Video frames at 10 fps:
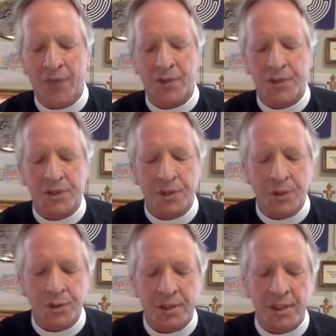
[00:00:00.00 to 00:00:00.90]
for
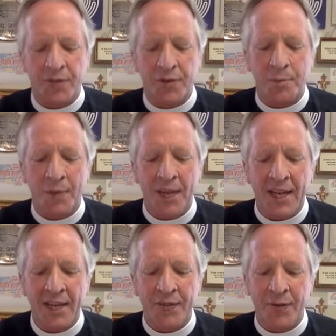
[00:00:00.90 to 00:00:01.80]
Susan, for
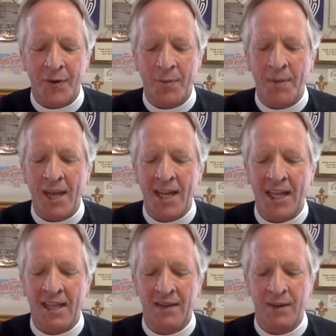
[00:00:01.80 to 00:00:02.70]
Betty, for Megan,